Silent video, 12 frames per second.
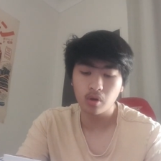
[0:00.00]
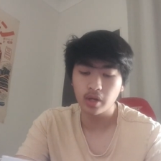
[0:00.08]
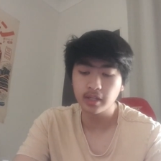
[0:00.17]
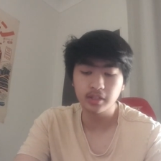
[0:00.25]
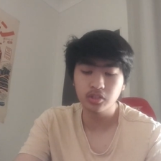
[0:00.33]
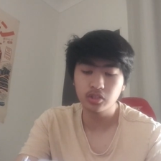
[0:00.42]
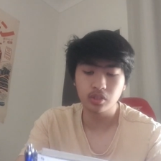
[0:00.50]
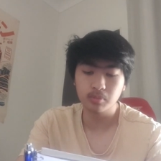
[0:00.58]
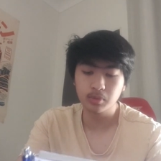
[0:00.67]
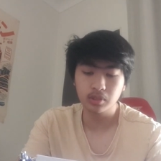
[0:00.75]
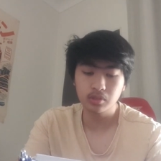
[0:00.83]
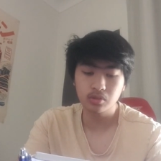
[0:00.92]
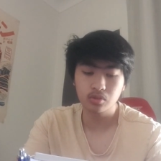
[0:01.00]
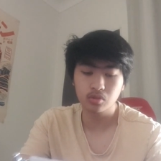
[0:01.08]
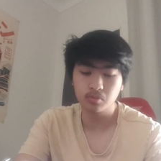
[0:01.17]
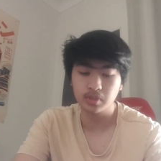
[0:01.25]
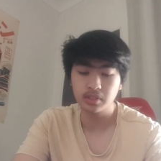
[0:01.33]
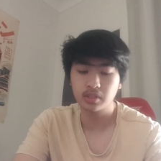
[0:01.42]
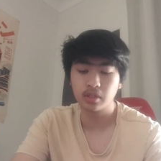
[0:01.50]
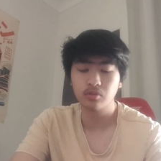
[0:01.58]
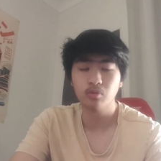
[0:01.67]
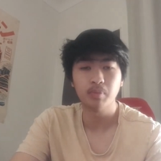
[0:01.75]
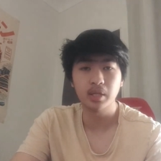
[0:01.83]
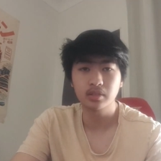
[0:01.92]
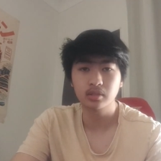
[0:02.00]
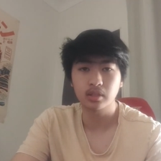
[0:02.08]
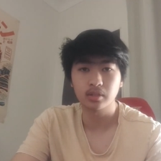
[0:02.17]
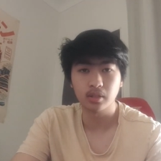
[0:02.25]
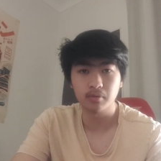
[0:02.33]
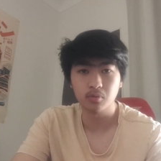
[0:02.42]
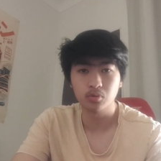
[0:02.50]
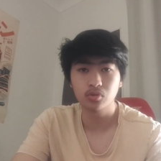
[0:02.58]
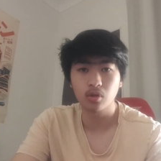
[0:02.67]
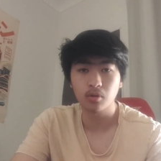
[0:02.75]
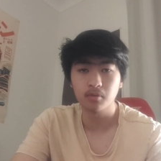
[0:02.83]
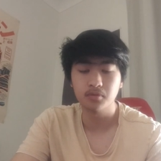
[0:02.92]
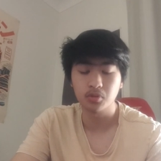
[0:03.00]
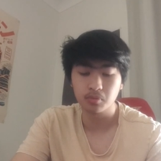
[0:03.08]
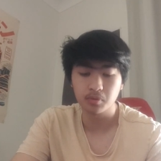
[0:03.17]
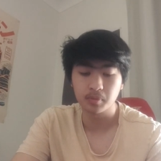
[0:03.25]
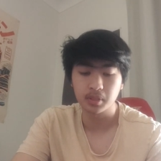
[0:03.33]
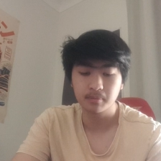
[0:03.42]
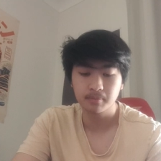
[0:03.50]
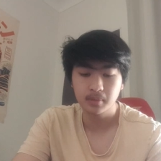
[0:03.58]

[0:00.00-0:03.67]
any stimulus to reset your baseline levels of dopamine.